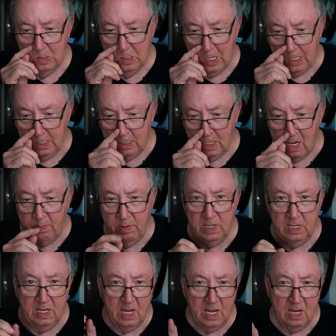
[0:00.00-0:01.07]
I, met
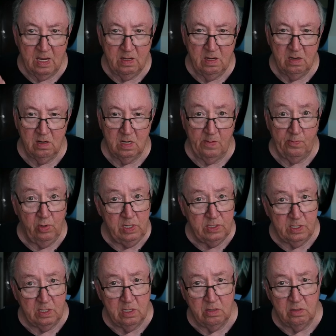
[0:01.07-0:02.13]
a guy here a couple weeks
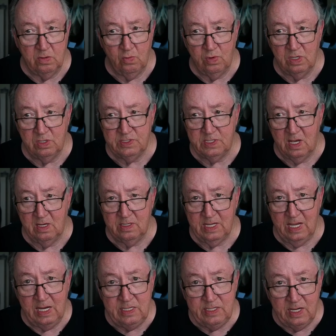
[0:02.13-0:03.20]
ago that wears size
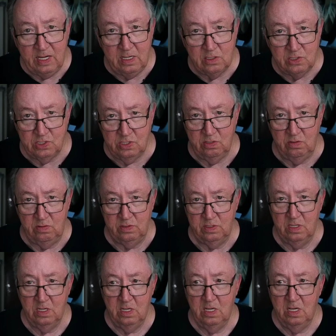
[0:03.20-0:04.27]
18 shoes.
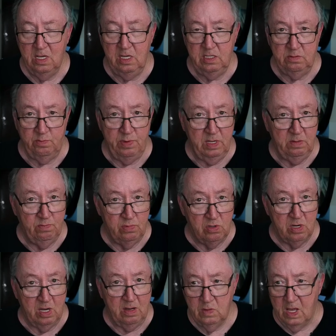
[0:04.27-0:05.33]
He's a big
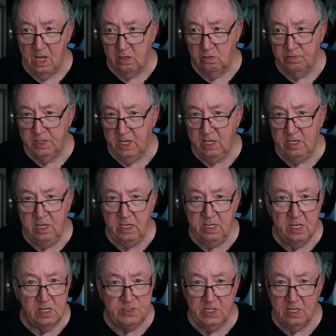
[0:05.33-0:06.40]
boy. I don't think he
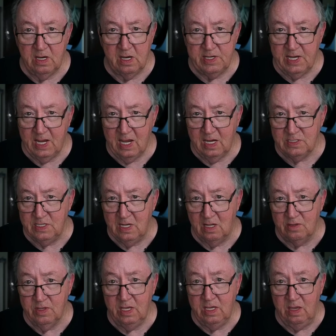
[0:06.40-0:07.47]
gets in a taxi. I
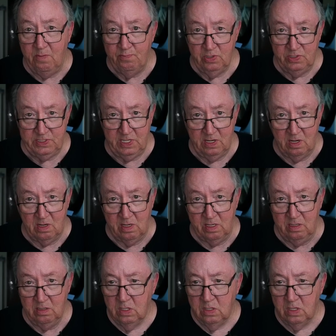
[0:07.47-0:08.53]
think he puts it on.
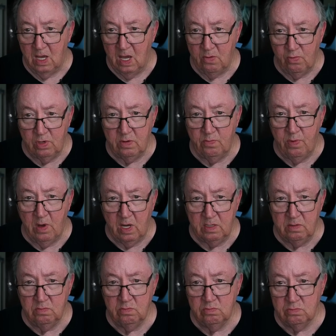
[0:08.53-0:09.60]
I would have
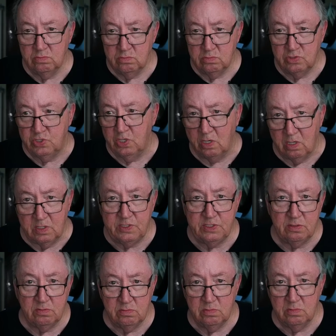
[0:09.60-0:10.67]
bought
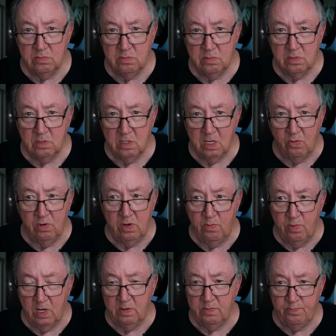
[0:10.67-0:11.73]
shirts. I would
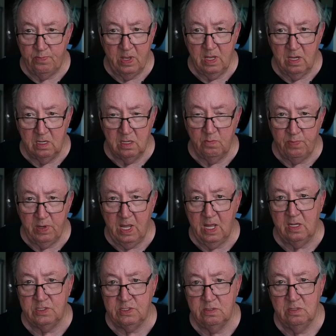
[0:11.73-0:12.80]
have bought other
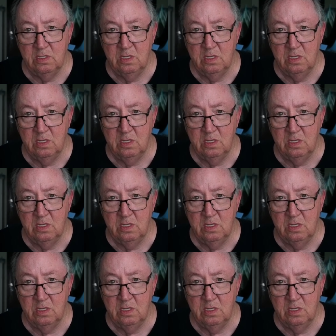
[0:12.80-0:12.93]
pants.